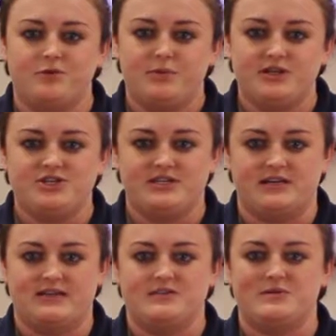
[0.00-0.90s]
for pitch
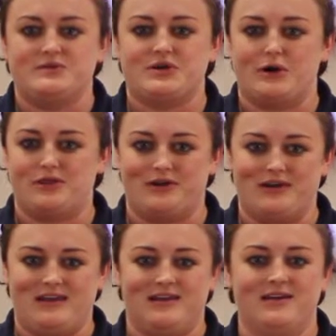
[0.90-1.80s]
ceilings, we use
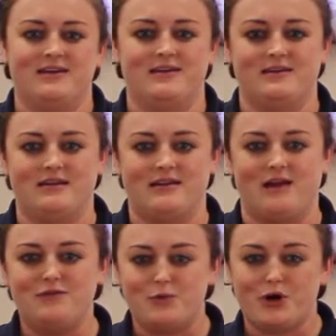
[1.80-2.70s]

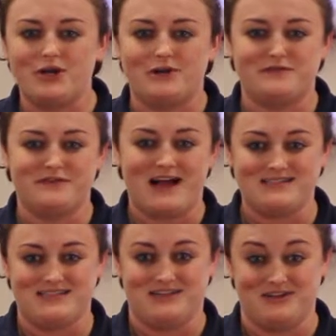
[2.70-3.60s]
R30. If you're working on a
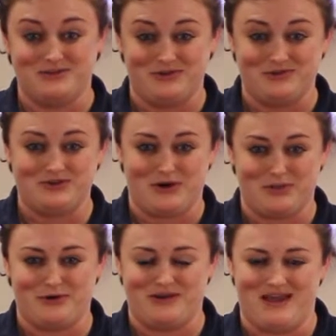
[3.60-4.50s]
flat ceiling, you'll use
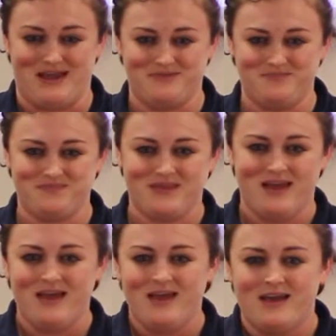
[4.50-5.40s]

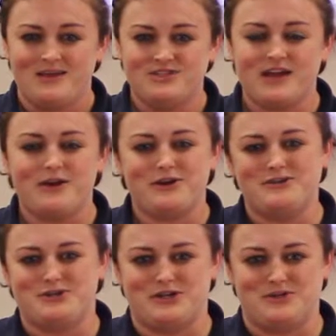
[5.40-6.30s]
R38. Check out our
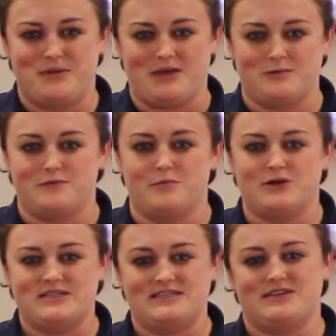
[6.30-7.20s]
construction manual for
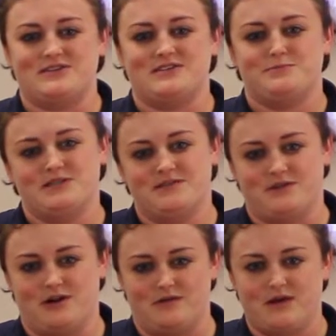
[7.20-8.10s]
more details on
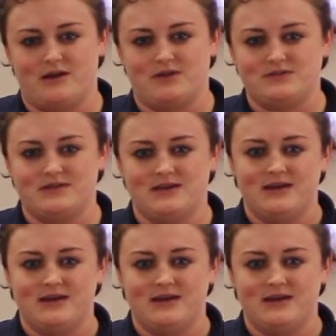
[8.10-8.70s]
specific R values.